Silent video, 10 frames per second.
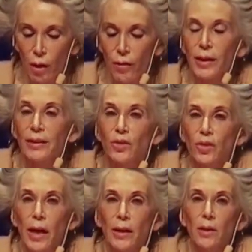the
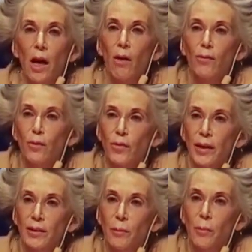consent of the
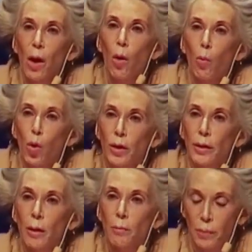victim would
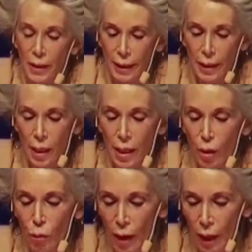be
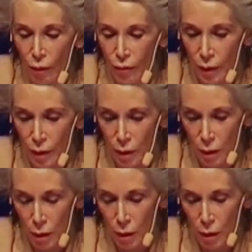irrelevant.